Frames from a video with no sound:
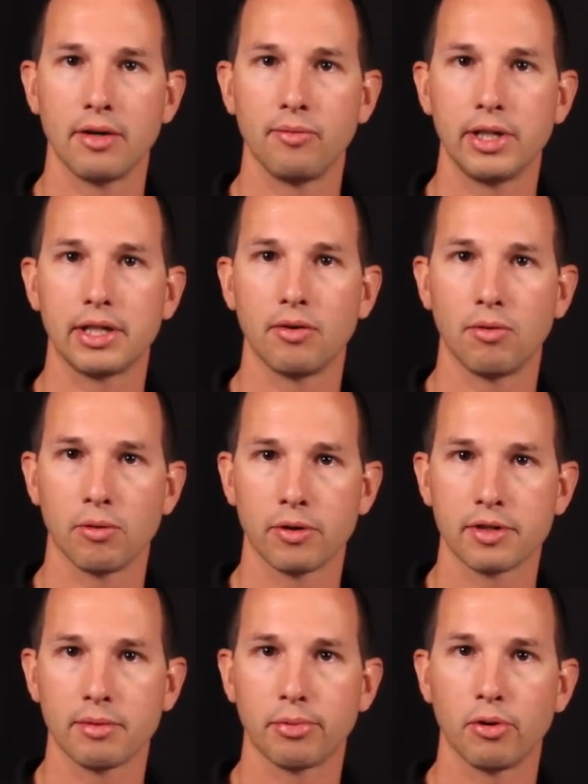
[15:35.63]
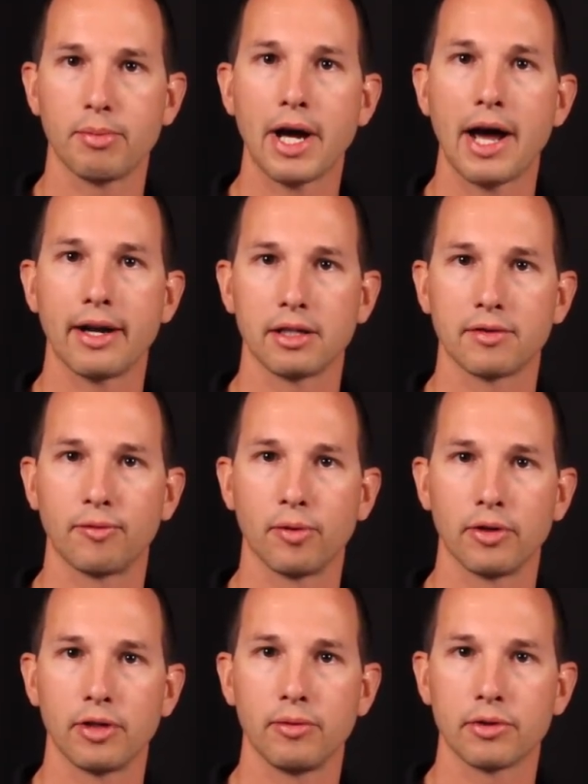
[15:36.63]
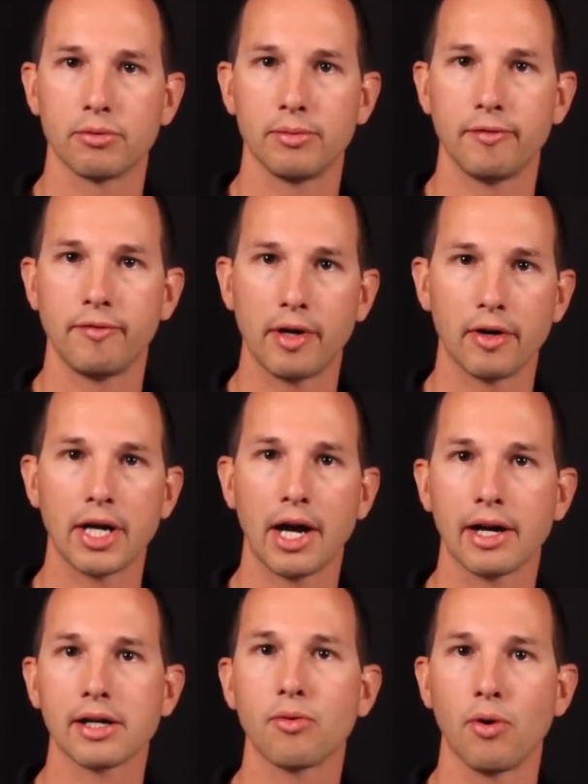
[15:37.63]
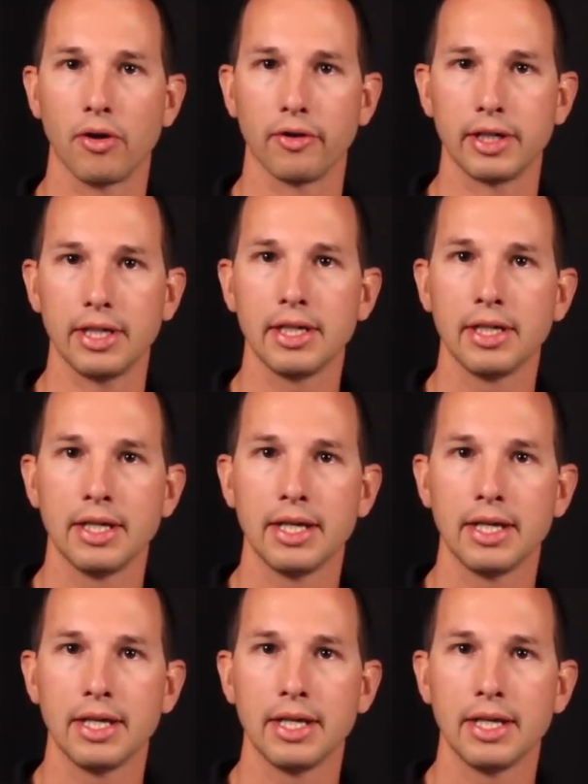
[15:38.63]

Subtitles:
and we can order some probiotics for you, which will be very high quality